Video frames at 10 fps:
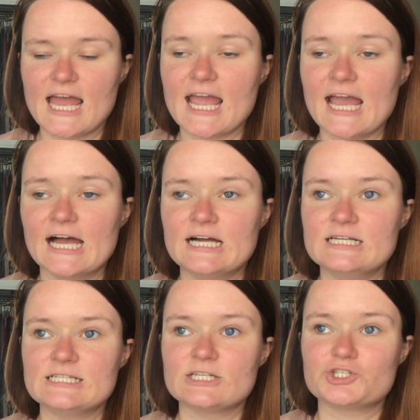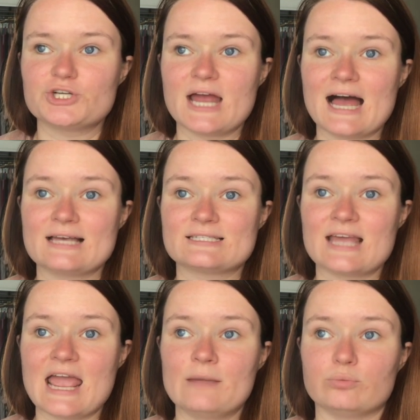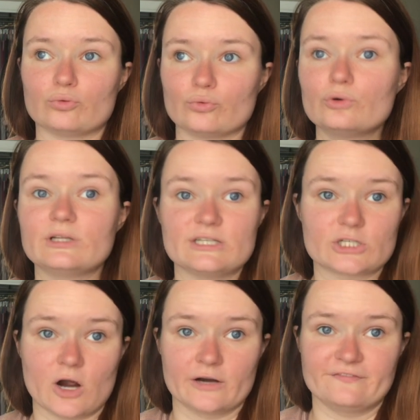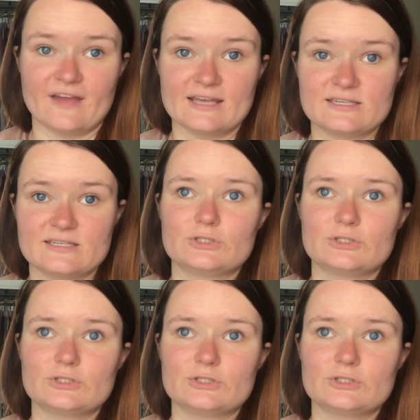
and she has a brutally scarred face.